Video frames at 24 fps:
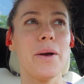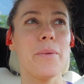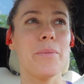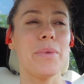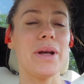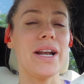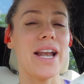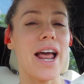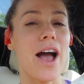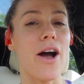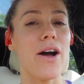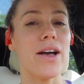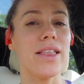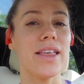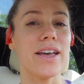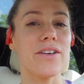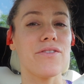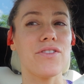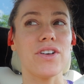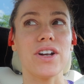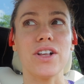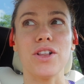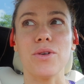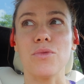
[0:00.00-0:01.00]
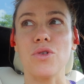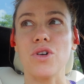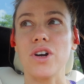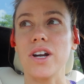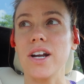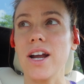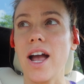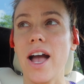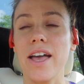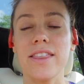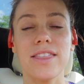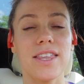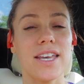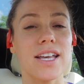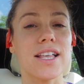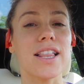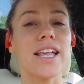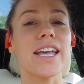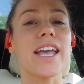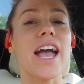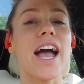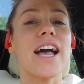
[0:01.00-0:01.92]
but now I like vanilla more. I think like